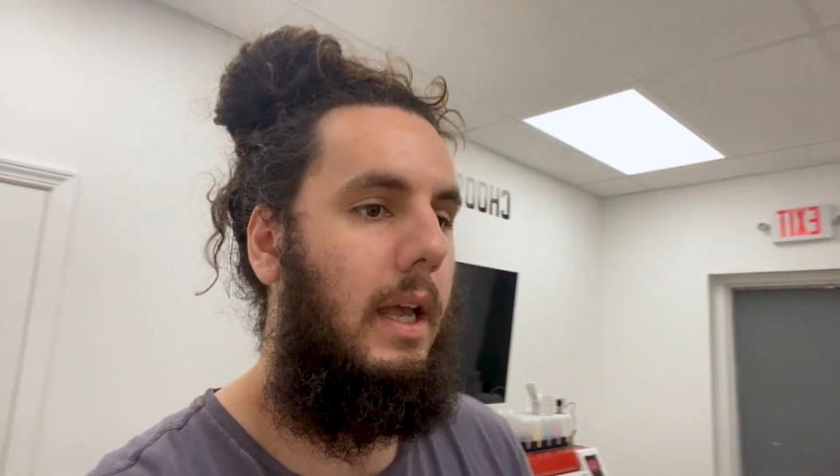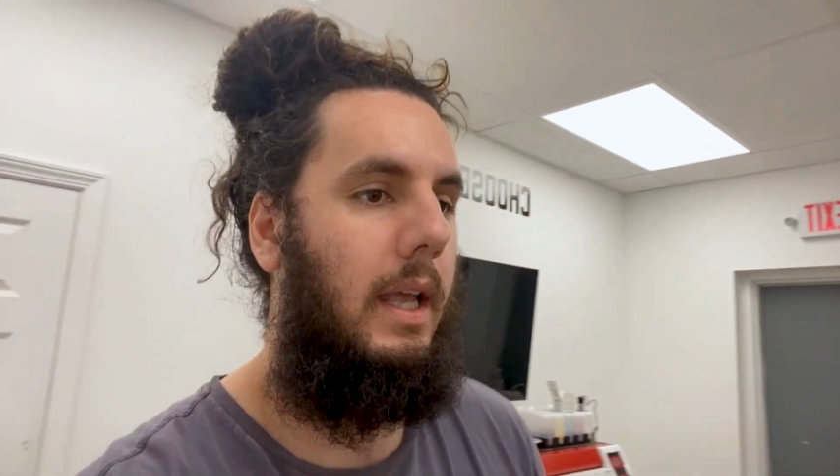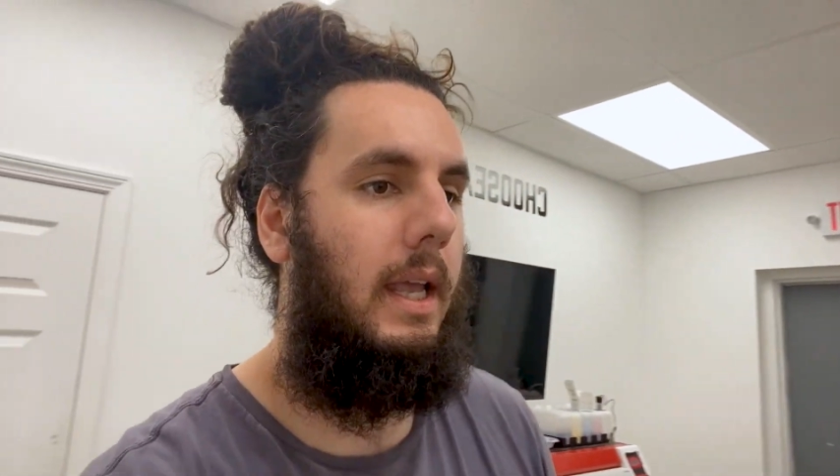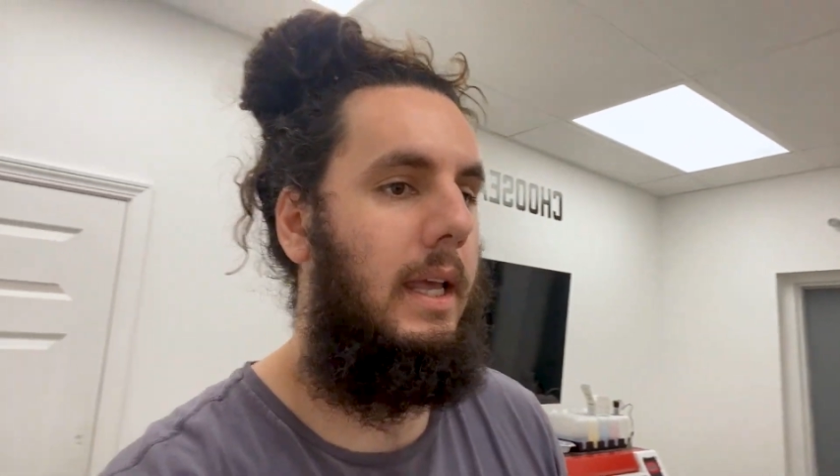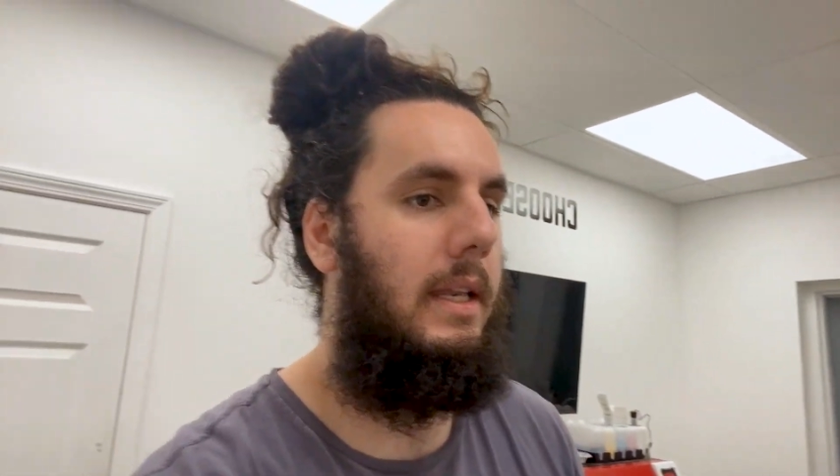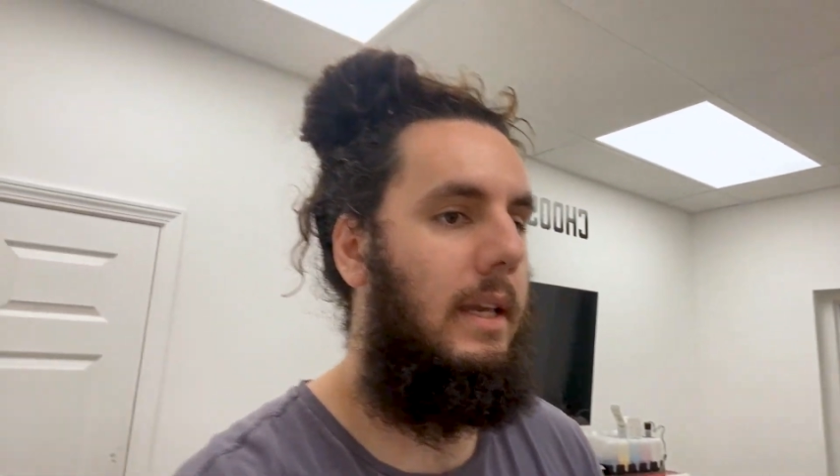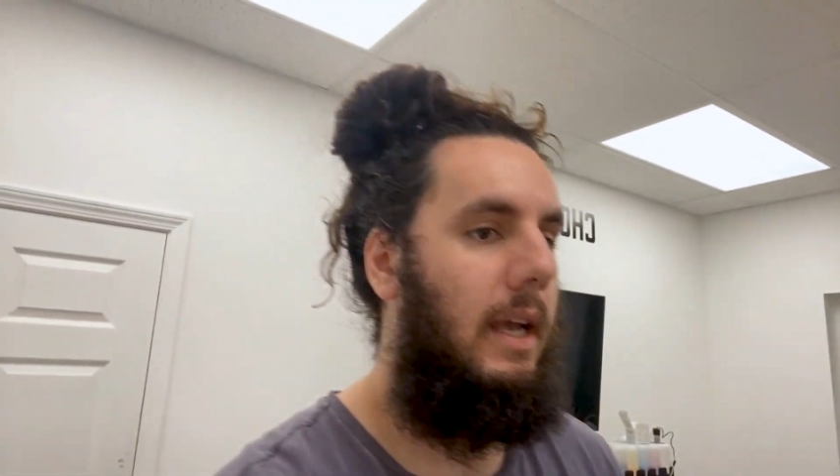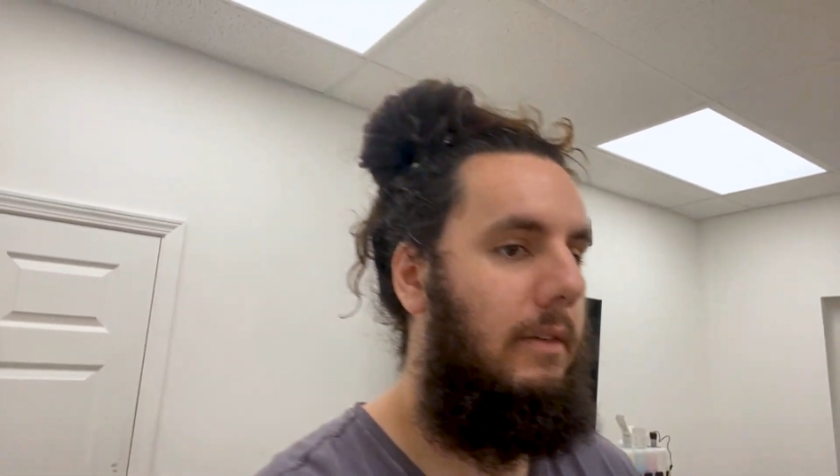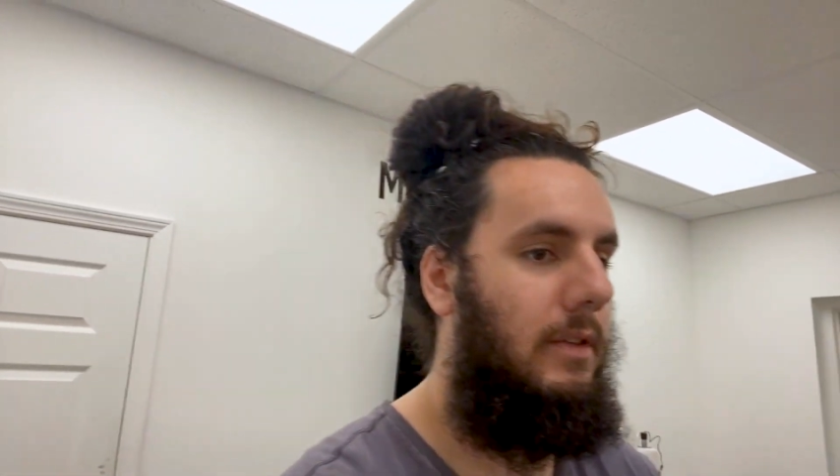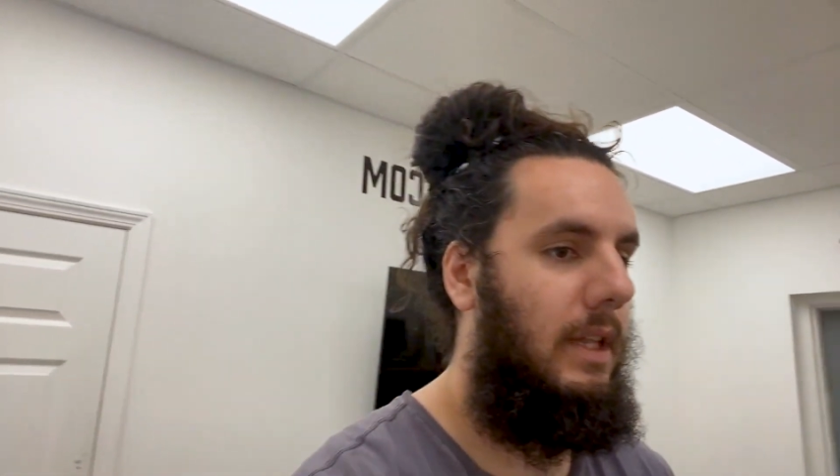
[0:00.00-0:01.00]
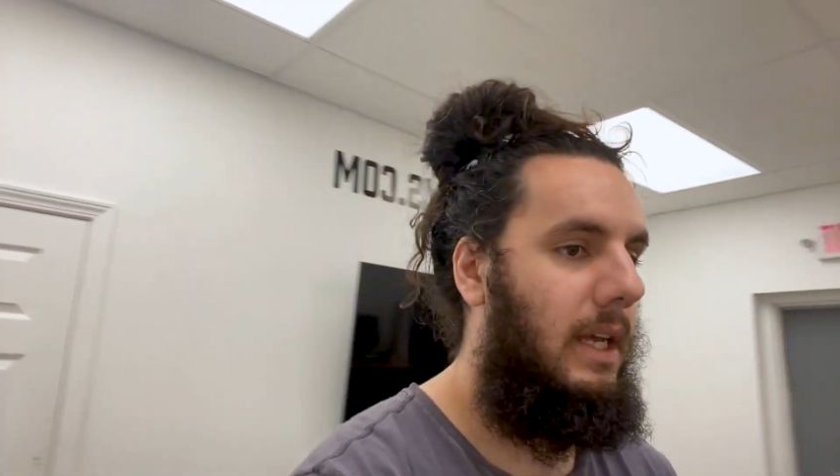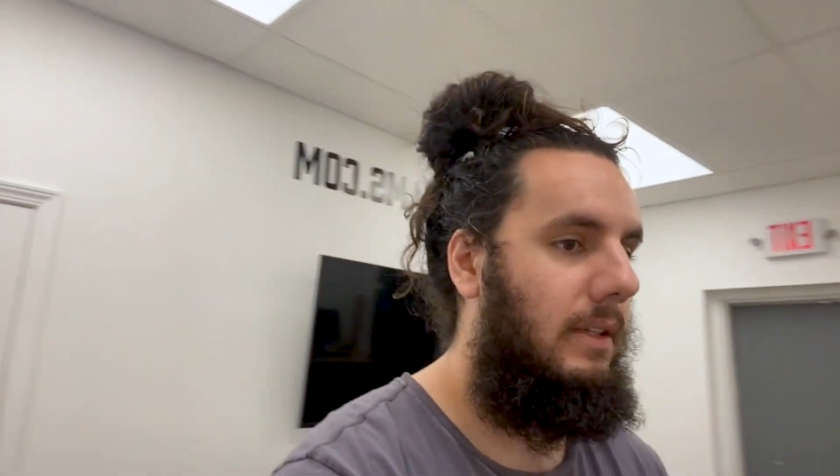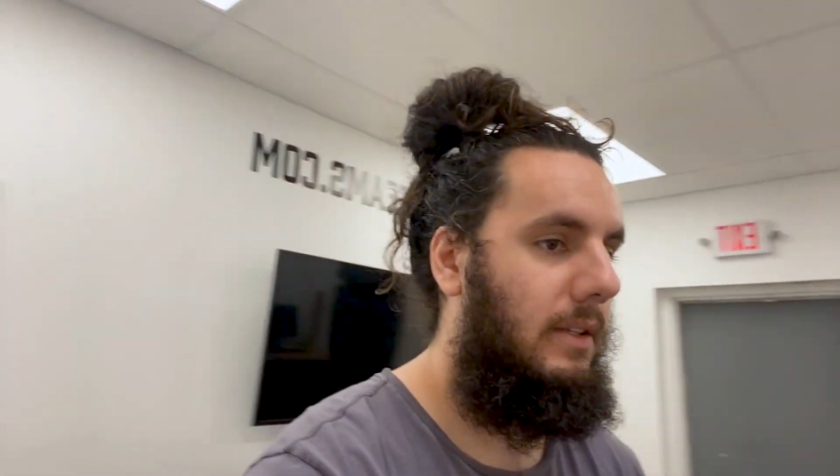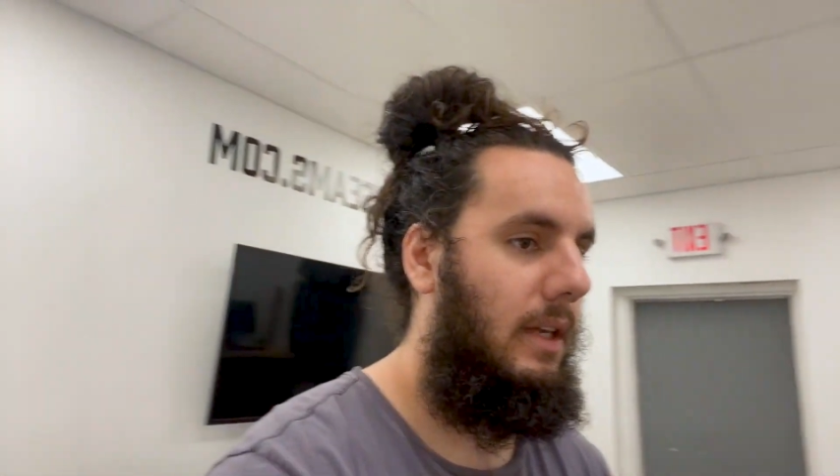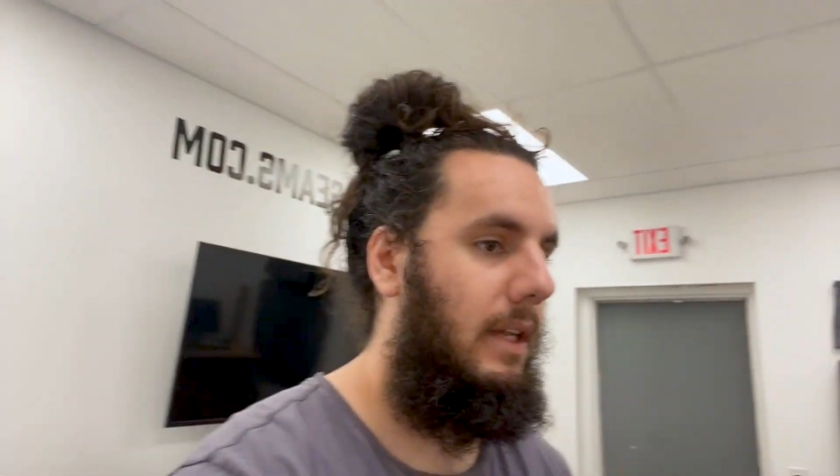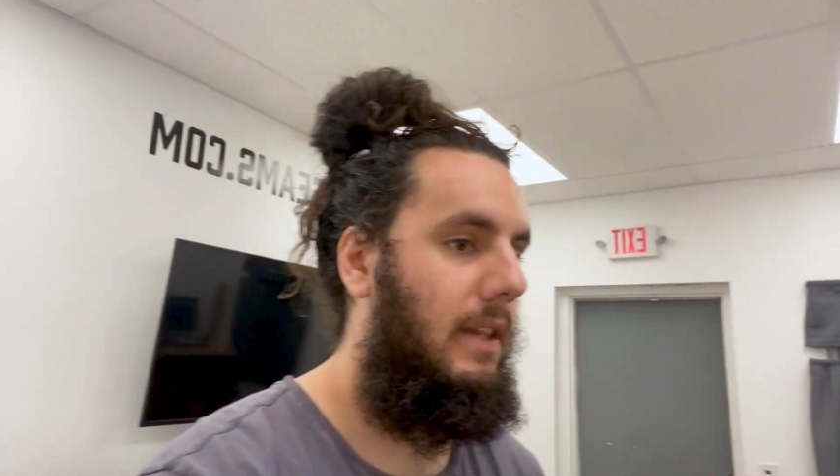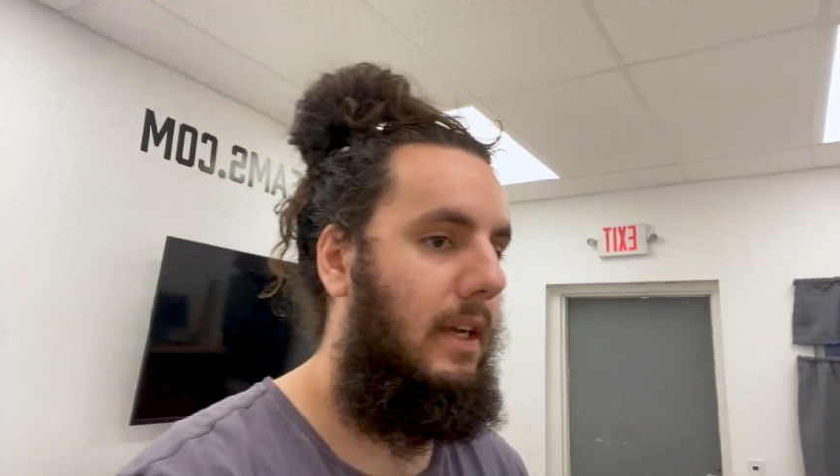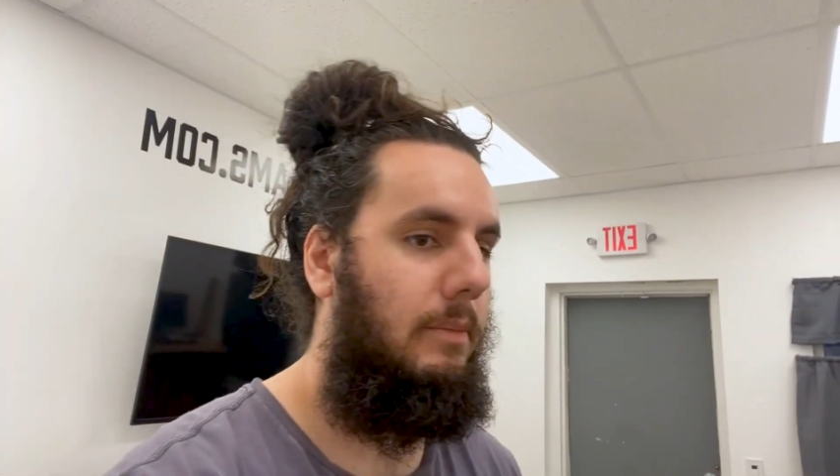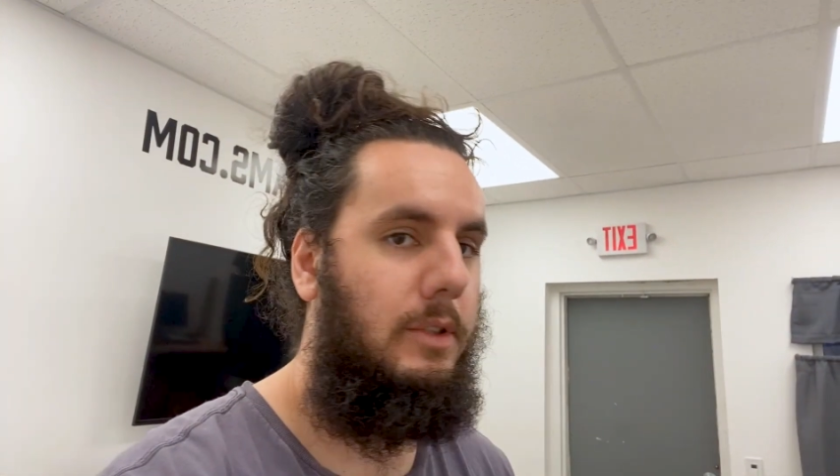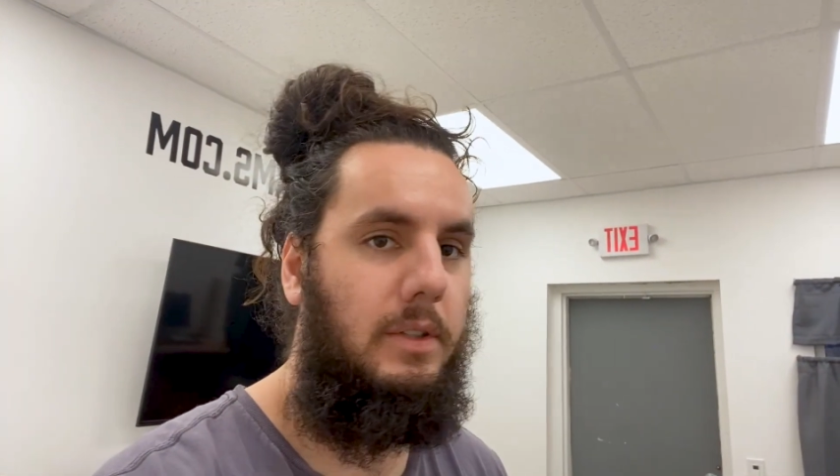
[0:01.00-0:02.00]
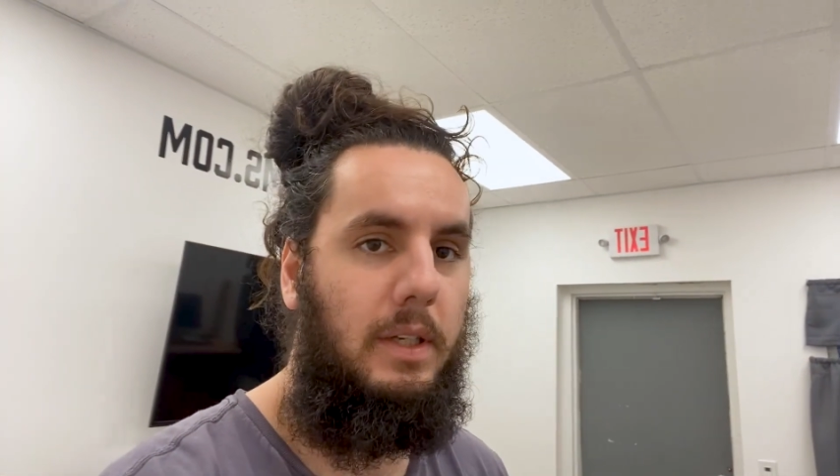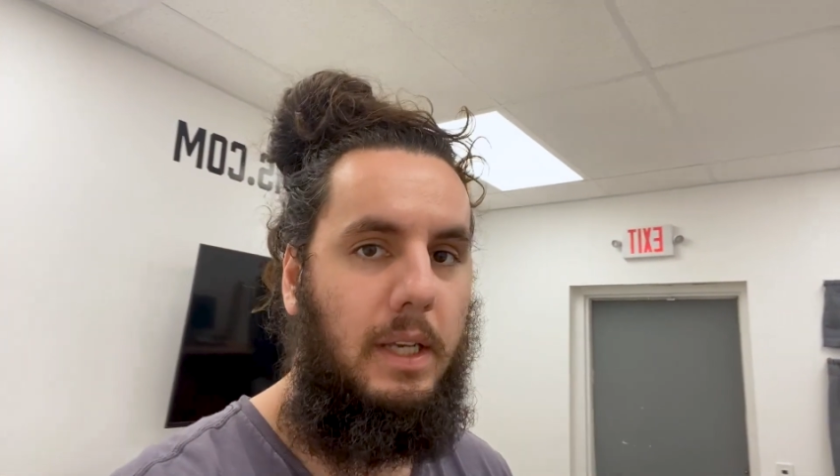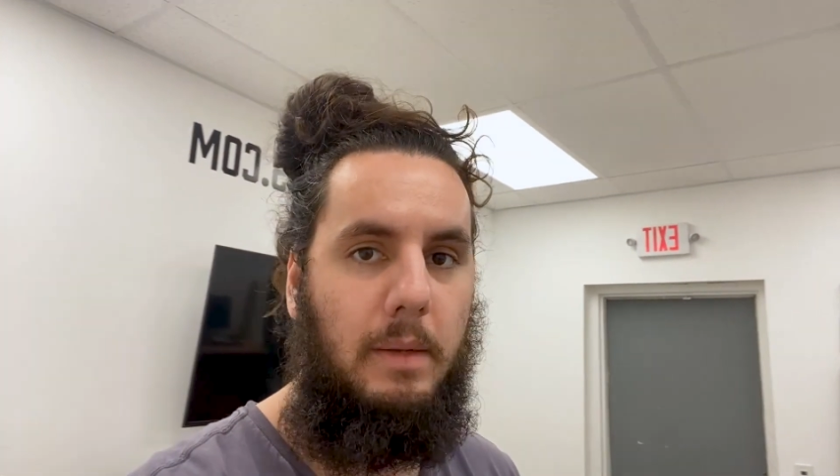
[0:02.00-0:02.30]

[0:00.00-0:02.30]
And after that, I think I'm just going to